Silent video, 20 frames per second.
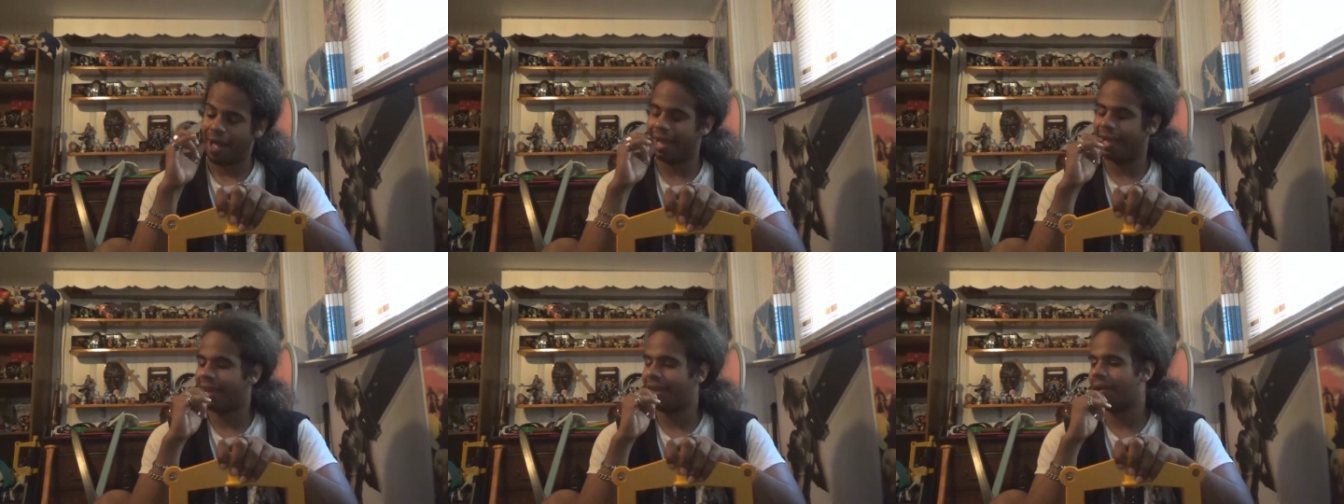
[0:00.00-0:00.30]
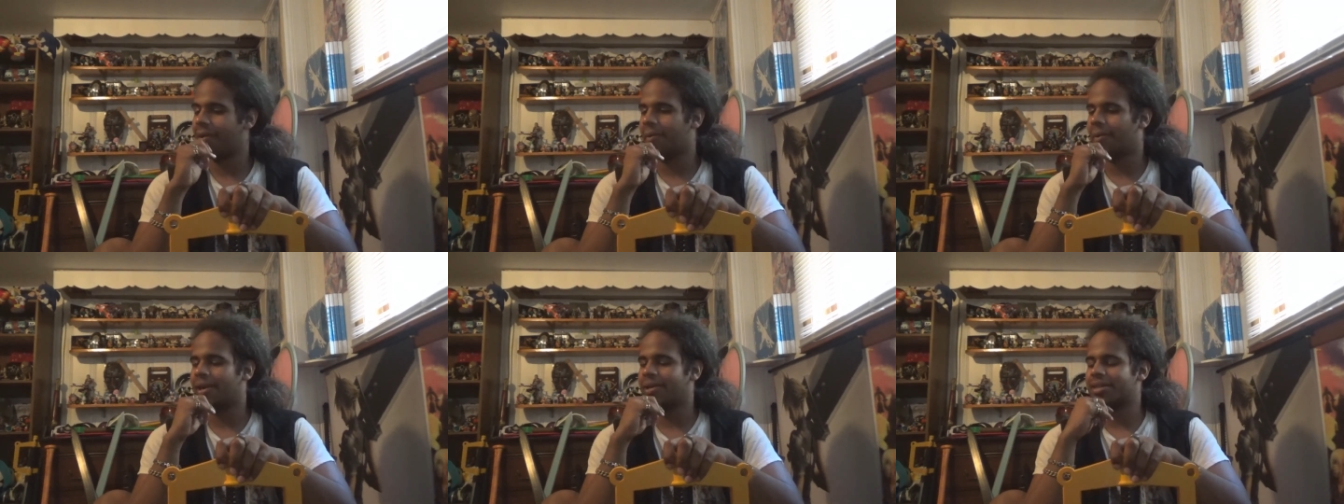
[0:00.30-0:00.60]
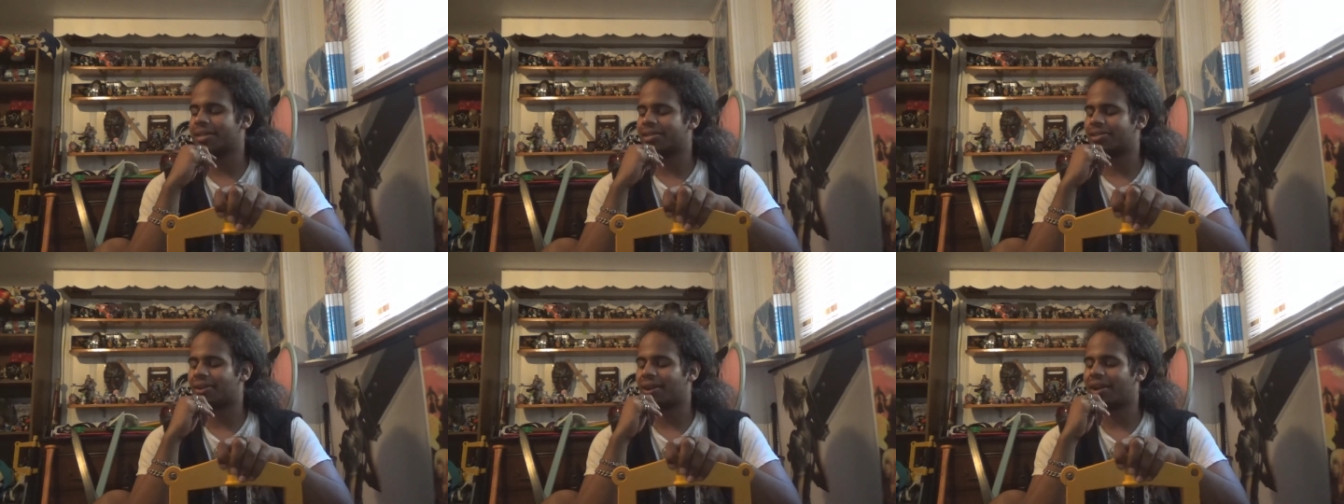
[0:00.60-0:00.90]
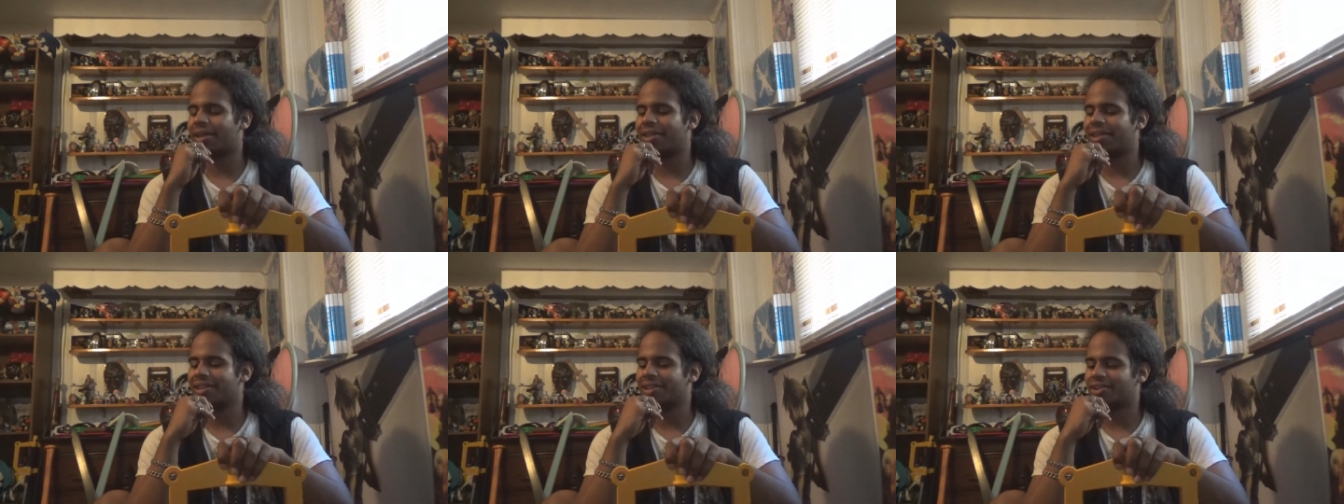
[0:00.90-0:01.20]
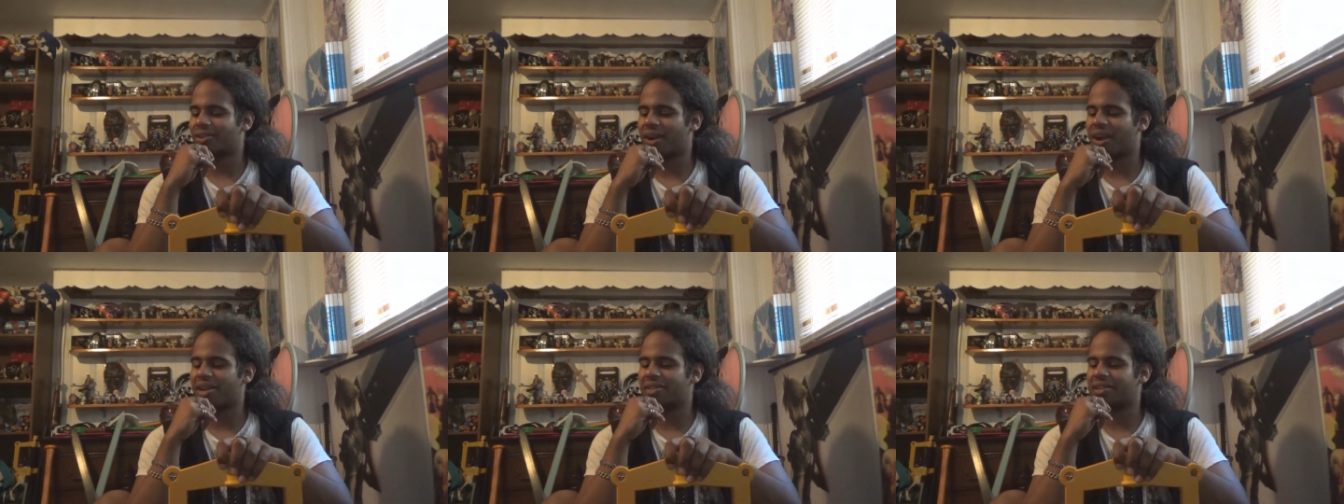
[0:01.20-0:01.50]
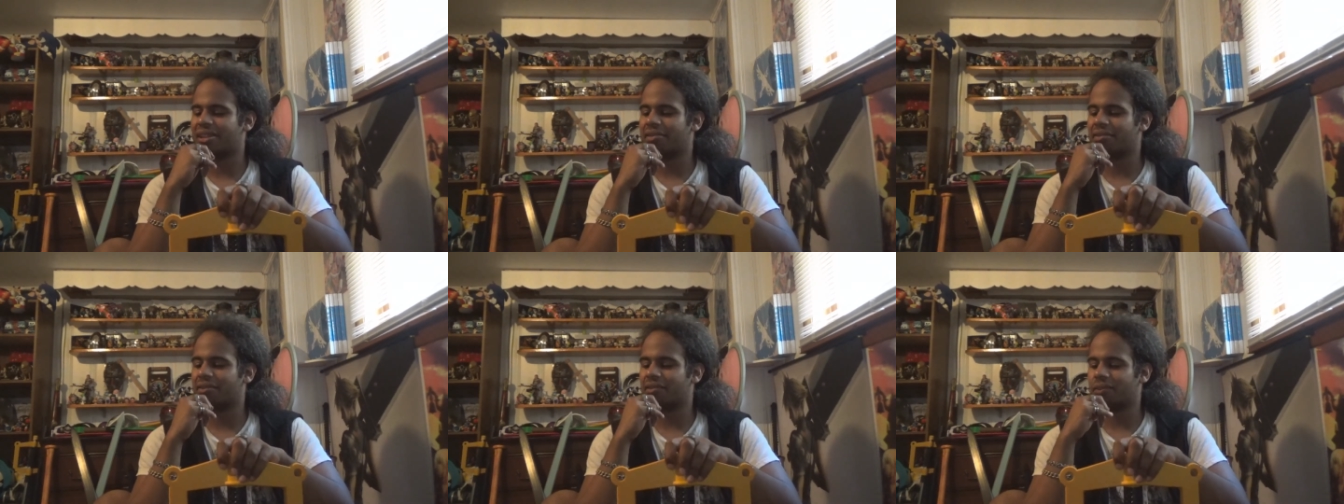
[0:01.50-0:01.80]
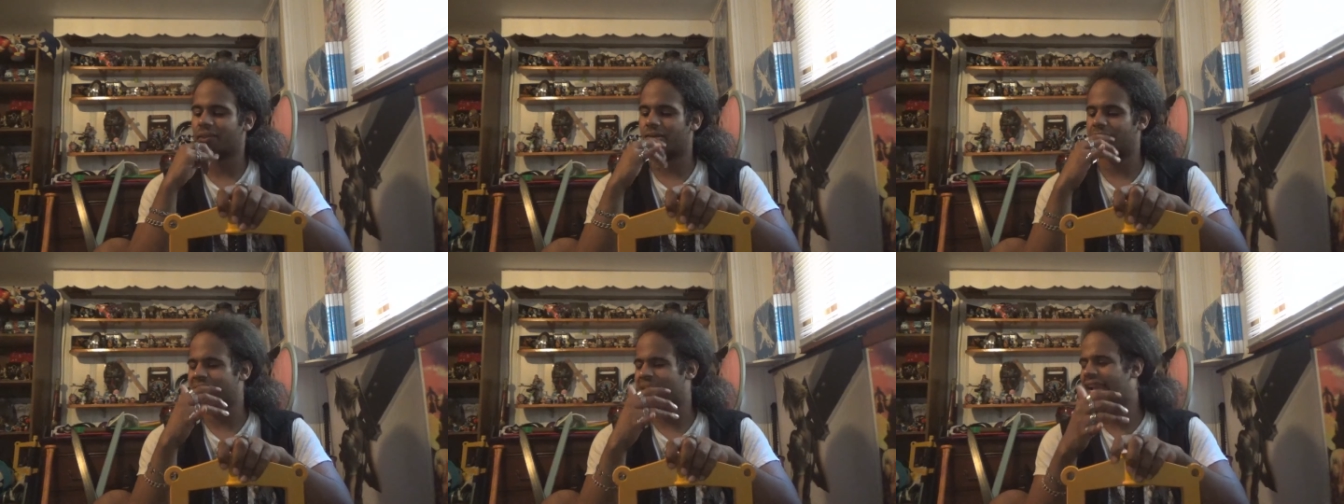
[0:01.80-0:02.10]
I can't wait to try try out the
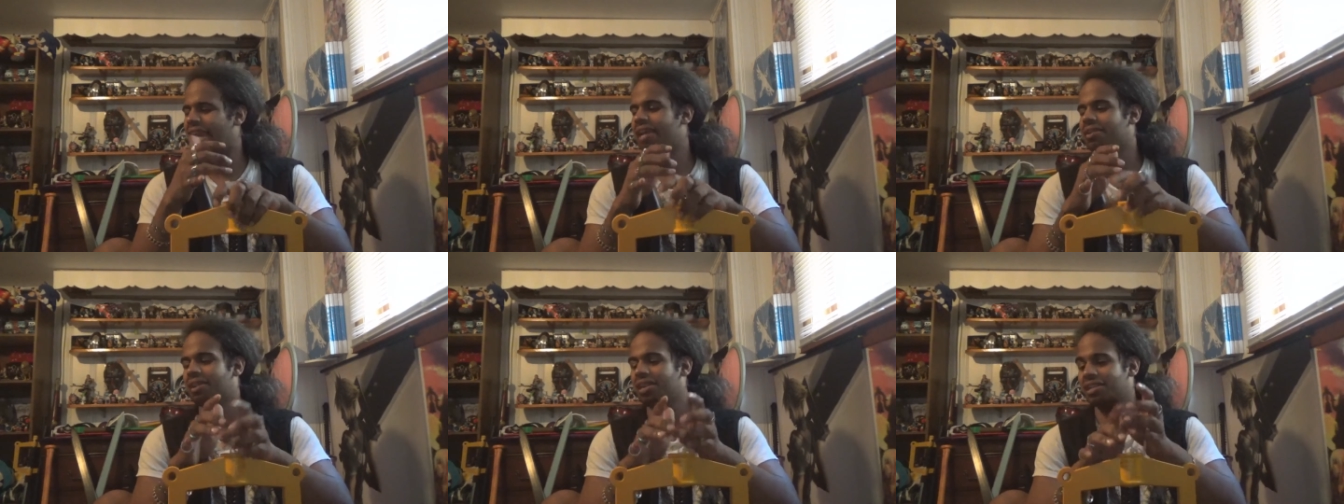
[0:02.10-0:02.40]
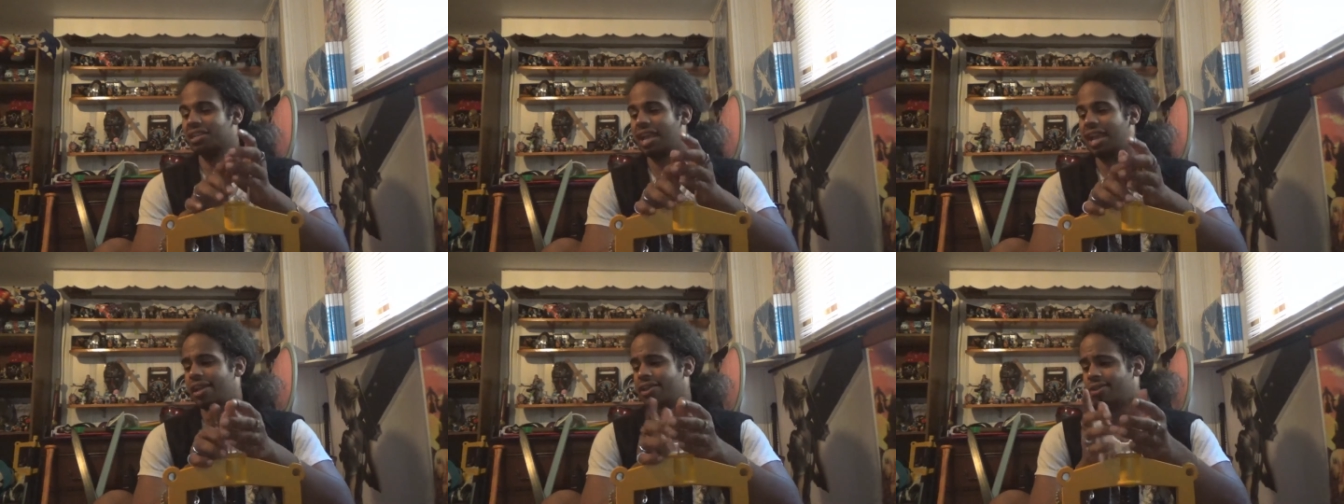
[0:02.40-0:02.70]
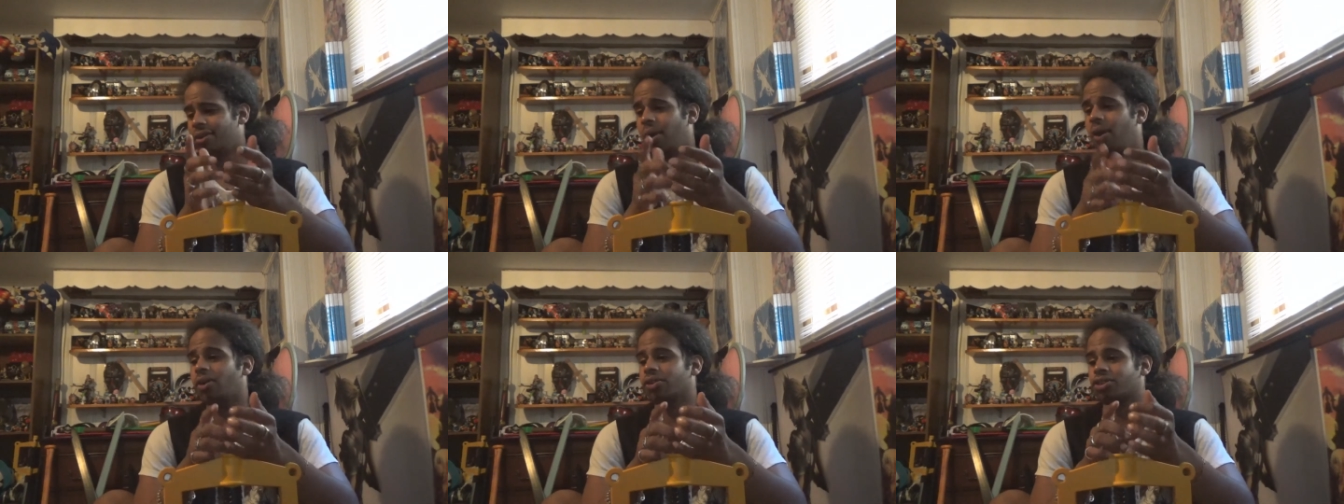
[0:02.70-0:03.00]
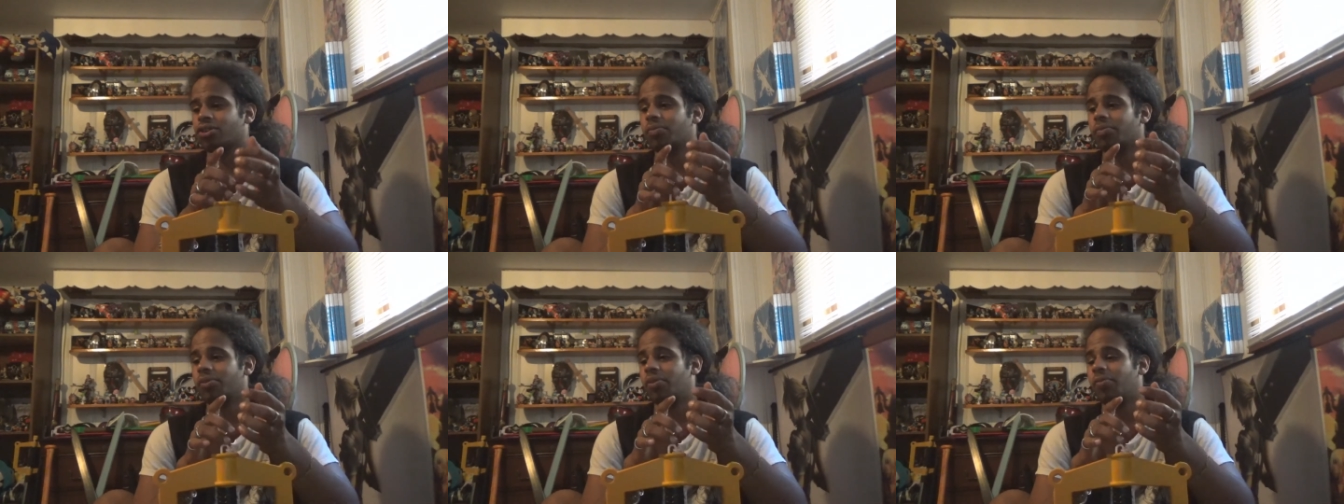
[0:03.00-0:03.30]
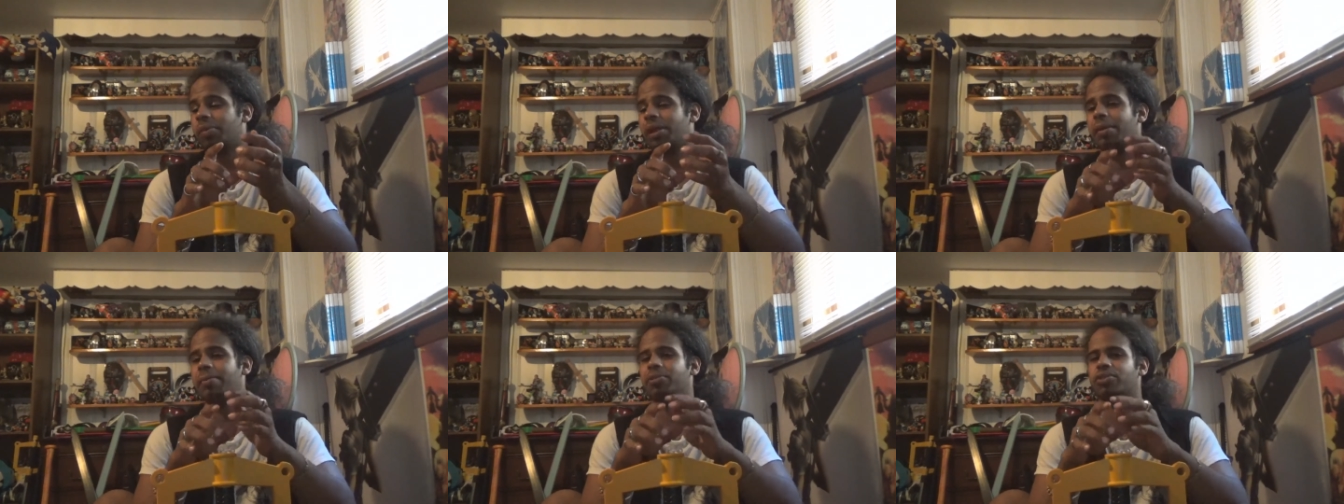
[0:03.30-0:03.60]
different forms again because again you also will be